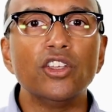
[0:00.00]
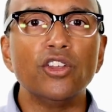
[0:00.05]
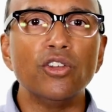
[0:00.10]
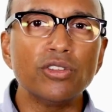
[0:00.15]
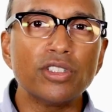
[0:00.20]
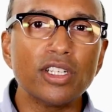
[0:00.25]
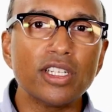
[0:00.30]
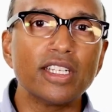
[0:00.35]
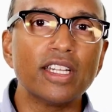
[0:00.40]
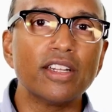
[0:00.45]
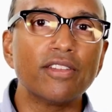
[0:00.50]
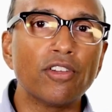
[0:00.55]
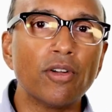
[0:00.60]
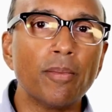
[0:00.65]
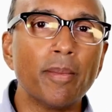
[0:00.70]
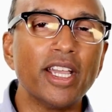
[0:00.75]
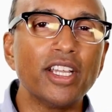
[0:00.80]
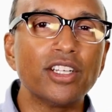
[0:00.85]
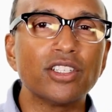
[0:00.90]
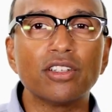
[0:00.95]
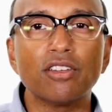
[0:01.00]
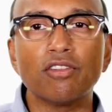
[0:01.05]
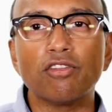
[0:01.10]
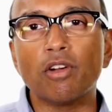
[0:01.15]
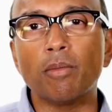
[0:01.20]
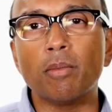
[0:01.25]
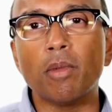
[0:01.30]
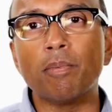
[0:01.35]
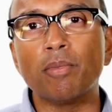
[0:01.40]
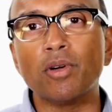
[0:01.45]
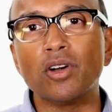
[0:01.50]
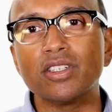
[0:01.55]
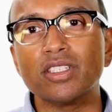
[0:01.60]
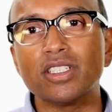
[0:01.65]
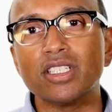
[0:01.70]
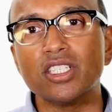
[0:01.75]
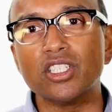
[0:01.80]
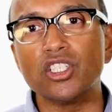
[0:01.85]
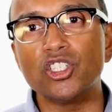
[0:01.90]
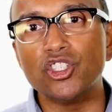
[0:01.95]
uses information from a
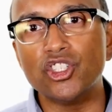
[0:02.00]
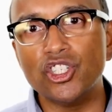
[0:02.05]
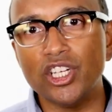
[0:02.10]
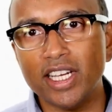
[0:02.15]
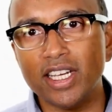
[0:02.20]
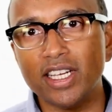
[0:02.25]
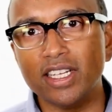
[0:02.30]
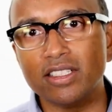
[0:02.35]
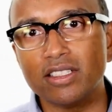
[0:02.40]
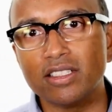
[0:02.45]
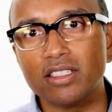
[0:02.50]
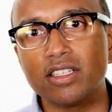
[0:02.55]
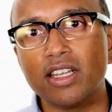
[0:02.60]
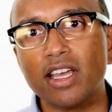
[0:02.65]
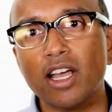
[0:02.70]
person's genes